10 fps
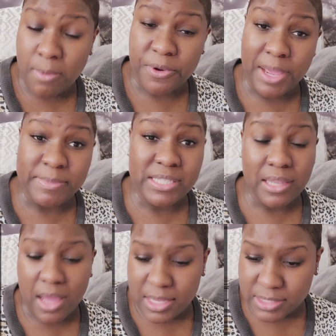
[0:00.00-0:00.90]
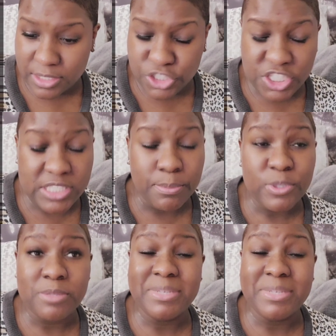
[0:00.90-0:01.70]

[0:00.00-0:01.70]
Her name is Alonza. She's supposed to be